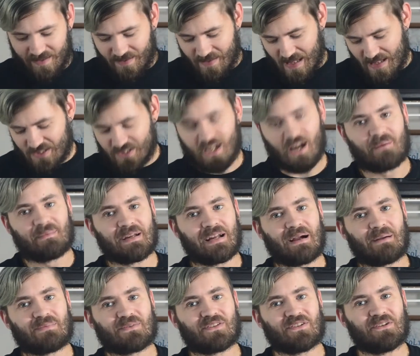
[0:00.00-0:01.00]
It's coming
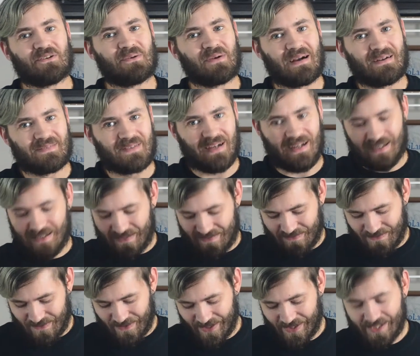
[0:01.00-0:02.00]
up too. I've got a
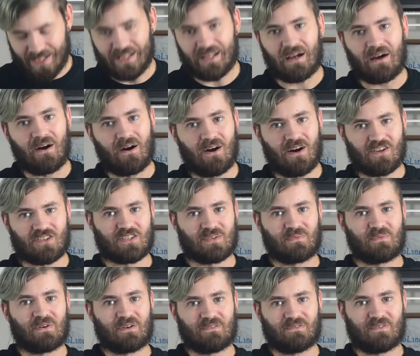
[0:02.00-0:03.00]
really awesome
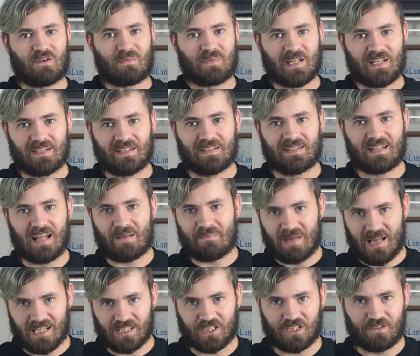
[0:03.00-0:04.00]
one from it that I
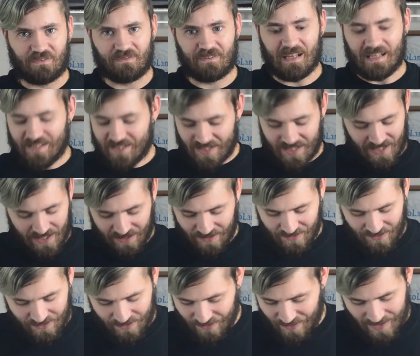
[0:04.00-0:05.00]
managed to fix.
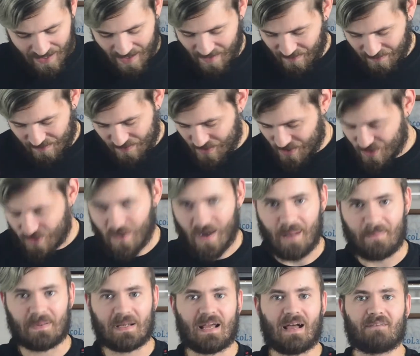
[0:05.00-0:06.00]
I'm so
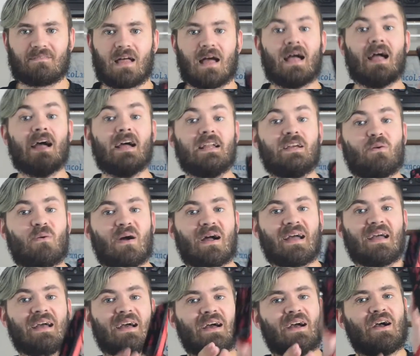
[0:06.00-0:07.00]
happy to have that.
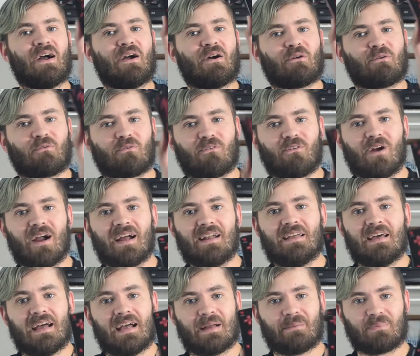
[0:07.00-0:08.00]
Anyway,
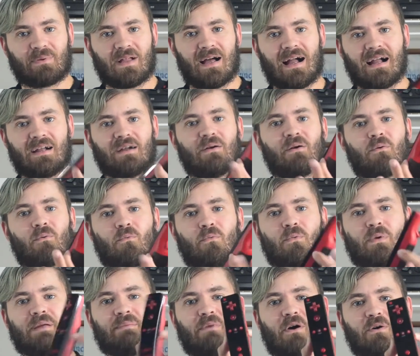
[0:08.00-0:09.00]
red and black
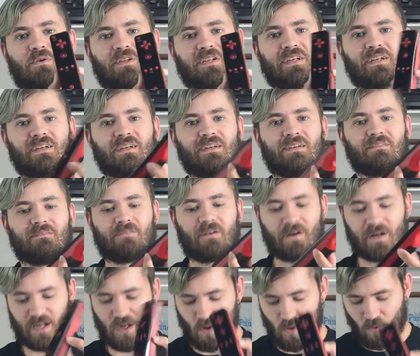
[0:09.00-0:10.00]
Wiimote.
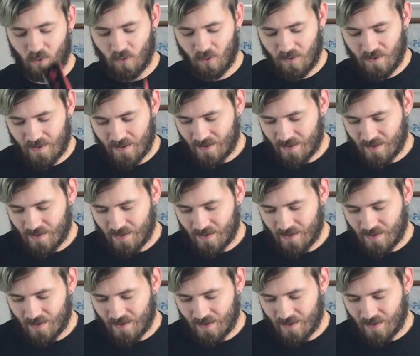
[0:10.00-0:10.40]
Very cool.